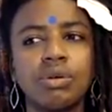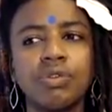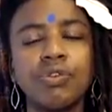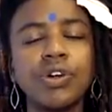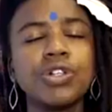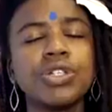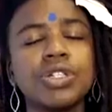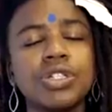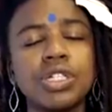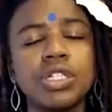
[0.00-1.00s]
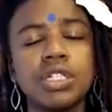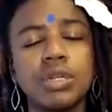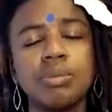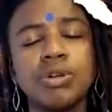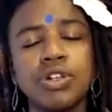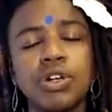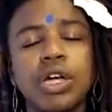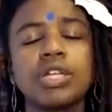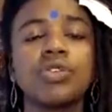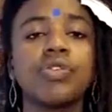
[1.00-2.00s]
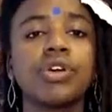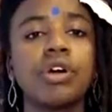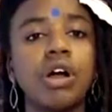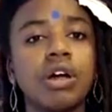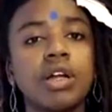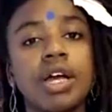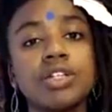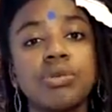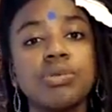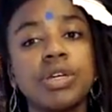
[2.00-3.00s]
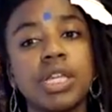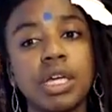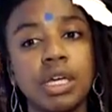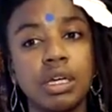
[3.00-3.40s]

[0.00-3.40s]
first, just put your hands over your heart as you're breathing.